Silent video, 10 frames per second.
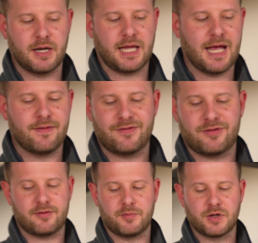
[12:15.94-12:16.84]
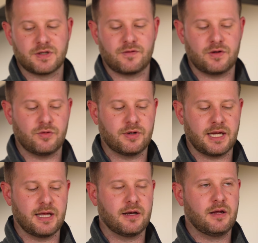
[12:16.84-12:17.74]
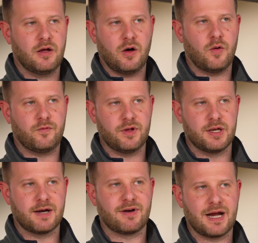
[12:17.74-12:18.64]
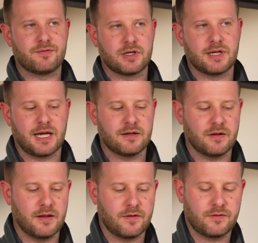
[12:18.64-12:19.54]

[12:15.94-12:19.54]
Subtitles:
again, this is an emergency toolkit. Hopefully you never have to dig into this.